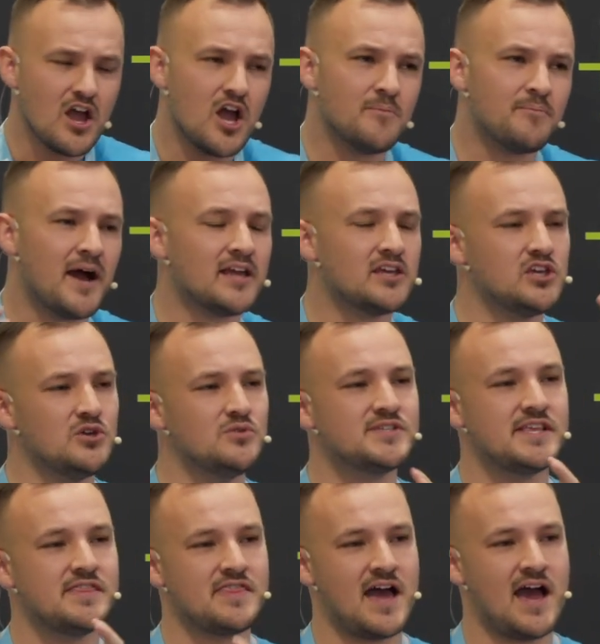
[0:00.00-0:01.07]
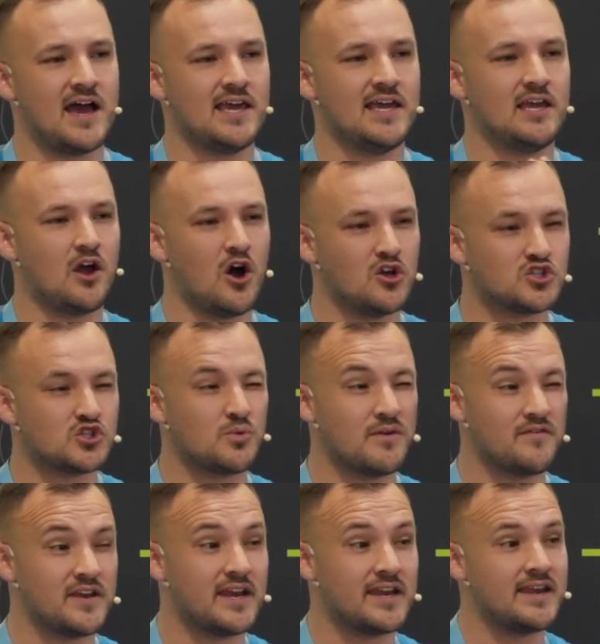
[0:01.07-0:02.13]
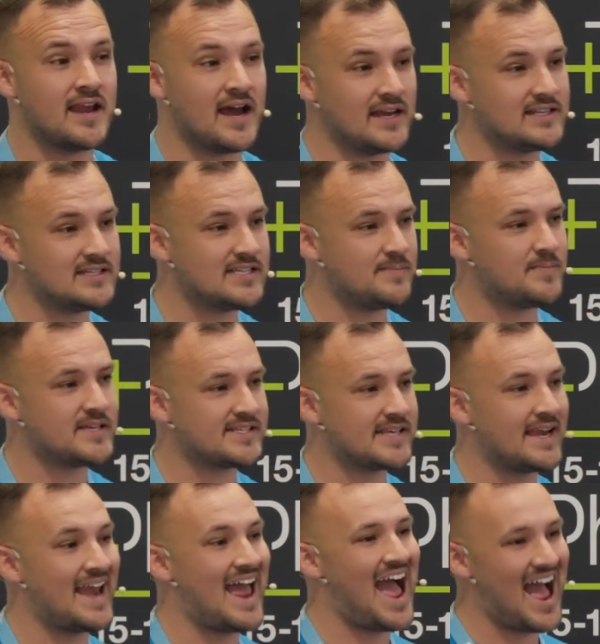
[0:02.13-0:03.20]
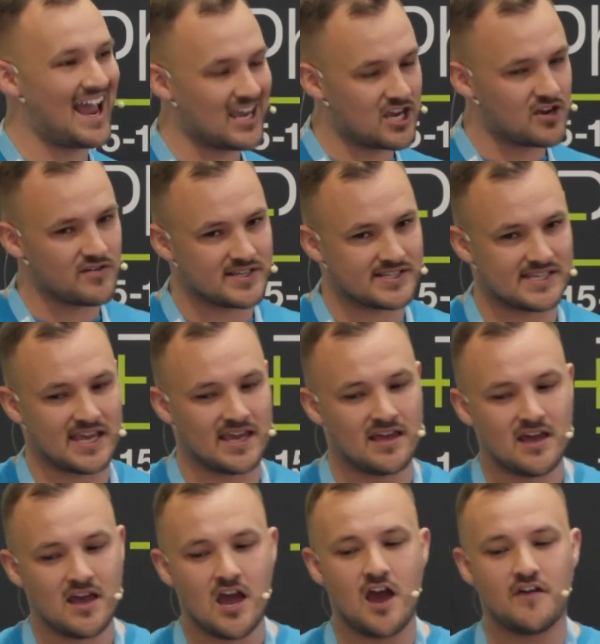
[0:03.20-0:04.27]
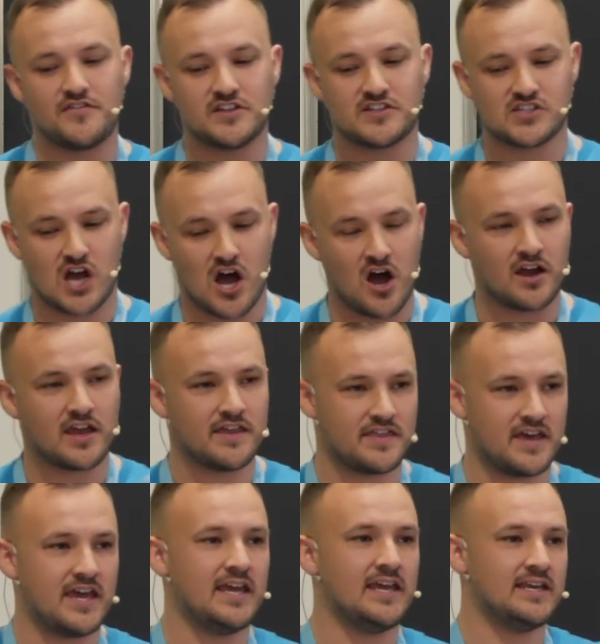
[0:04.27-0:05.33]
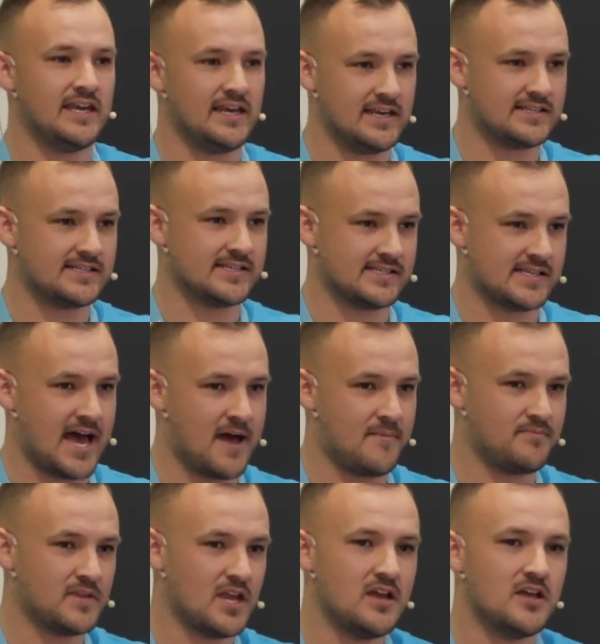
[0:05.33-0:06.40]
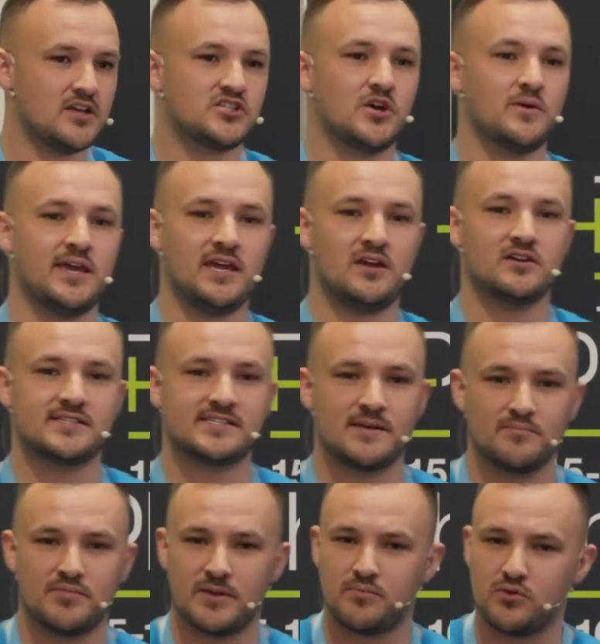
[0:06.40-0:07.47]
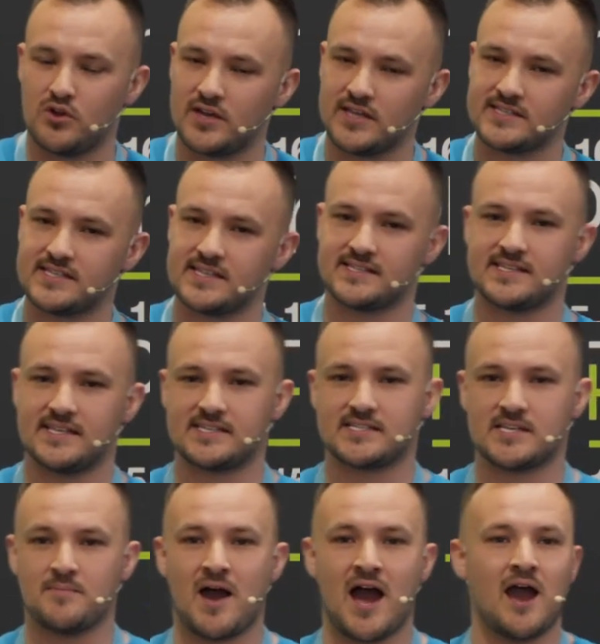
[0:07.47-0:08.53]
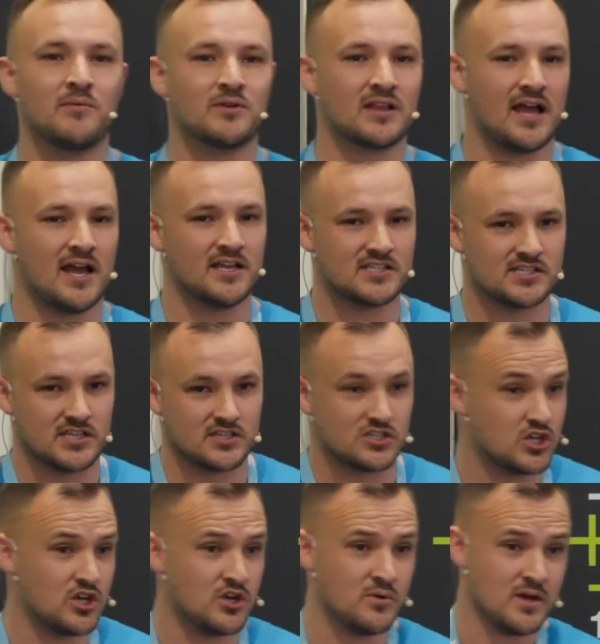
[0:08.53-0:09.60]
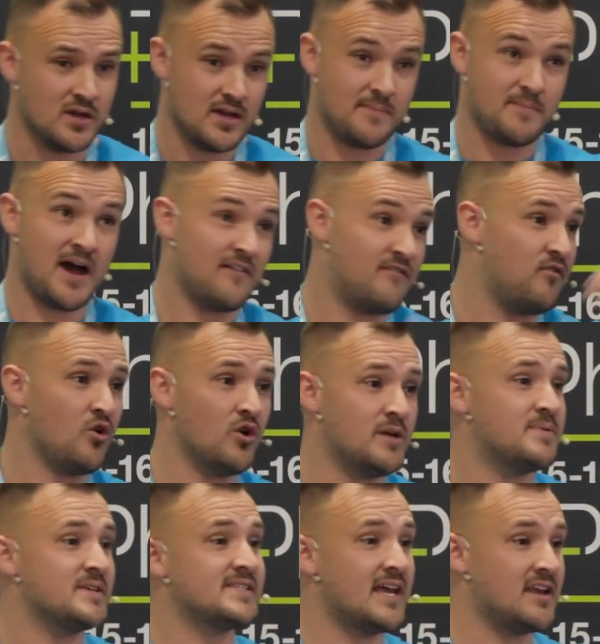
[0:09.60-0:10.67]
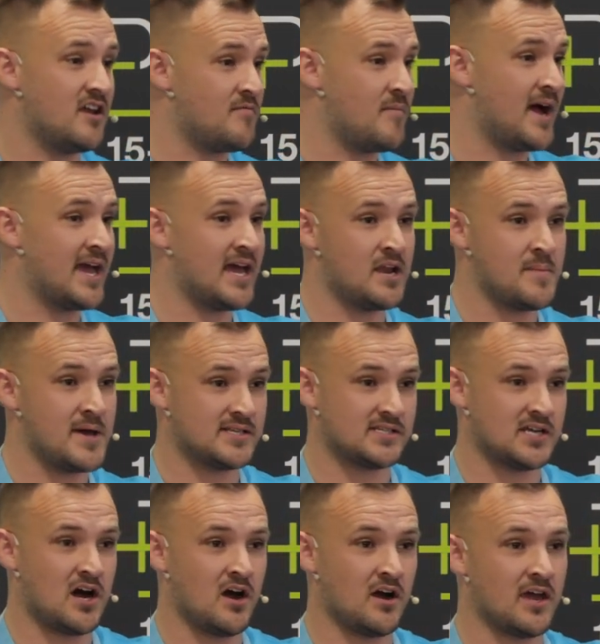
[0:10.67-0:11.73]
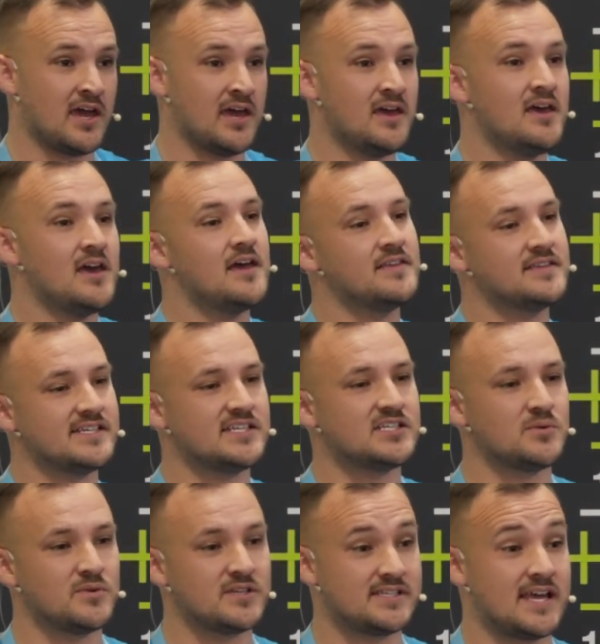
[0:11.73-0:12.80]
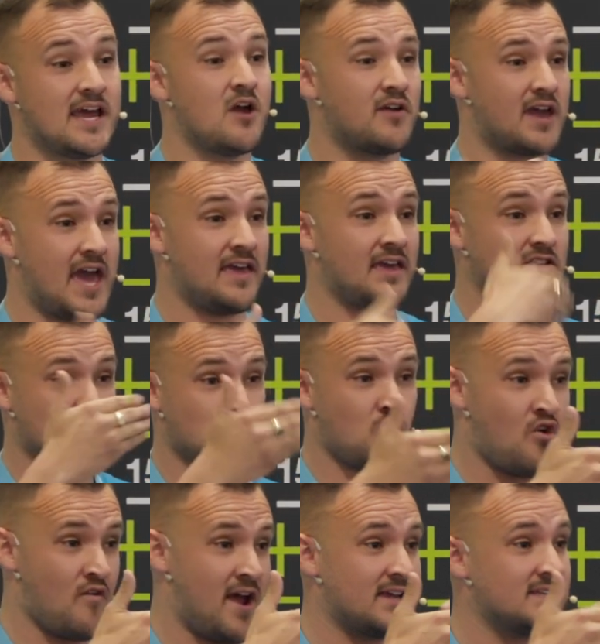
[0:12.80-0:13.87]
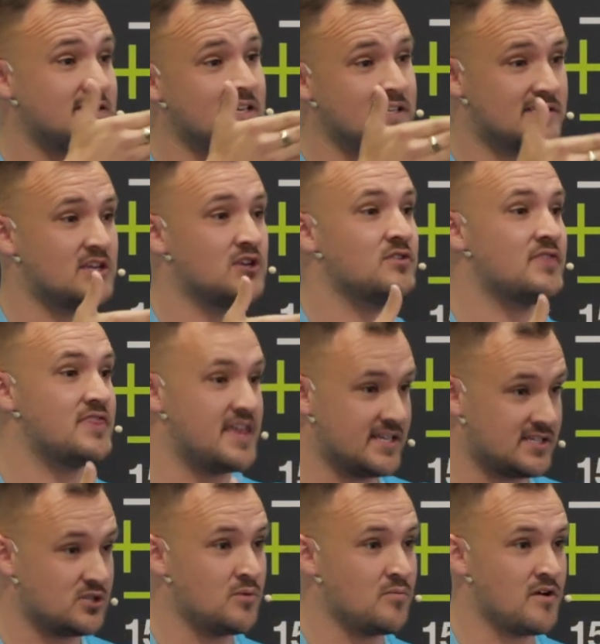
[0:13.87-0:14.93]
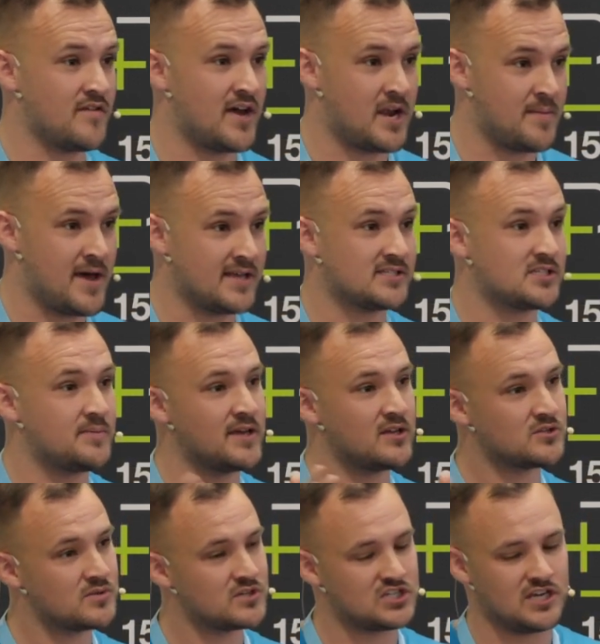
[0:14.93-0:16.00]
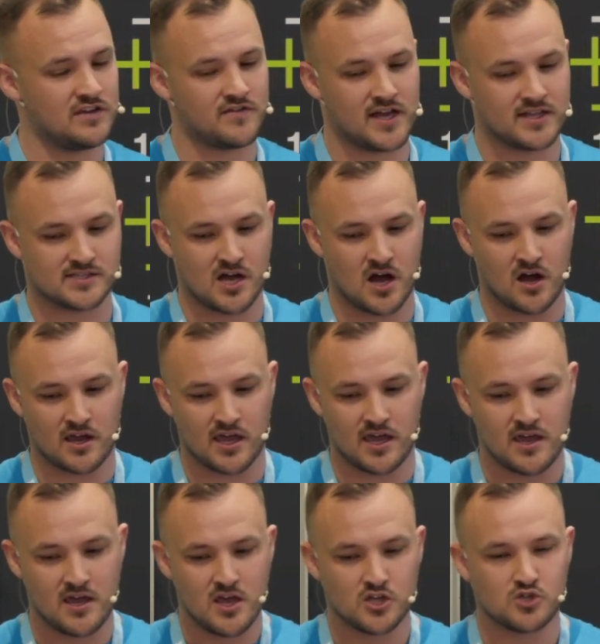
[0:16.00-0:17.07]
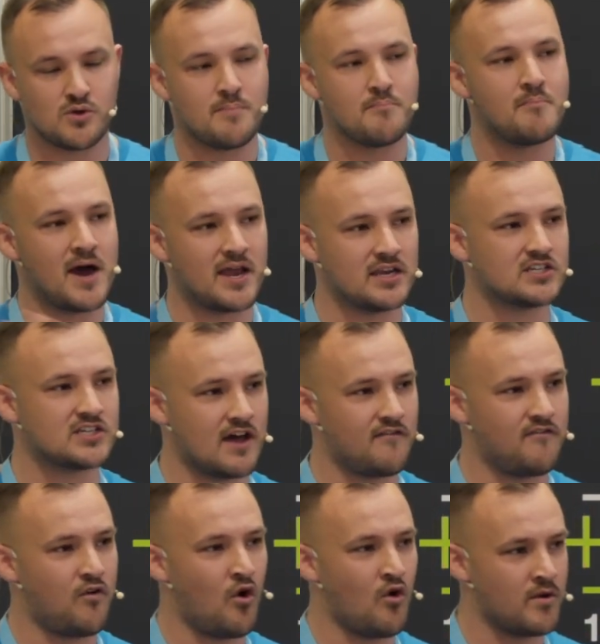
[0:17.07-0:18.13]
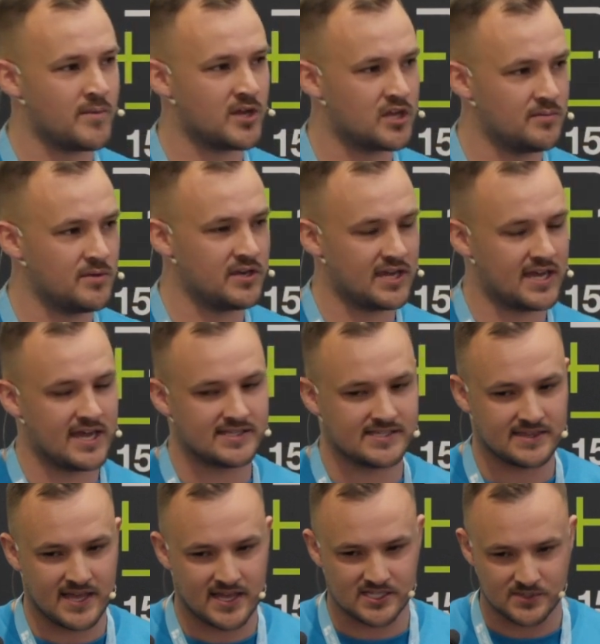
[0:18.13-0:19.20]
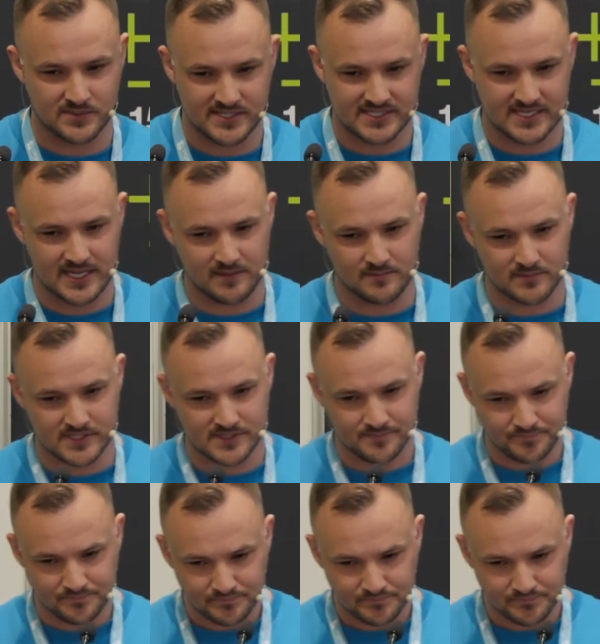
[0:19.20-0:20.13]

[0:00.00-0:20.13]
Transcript: And by using that, he got to within a 90% accuracy of the target that he needed to set. So he could simply plug into the system, I would like to do my 40% of my NMS target. And the system would say, okay, store X needs to do this number of NMS to be able to achieve that target. So it managed that for him and communicated that to his teams.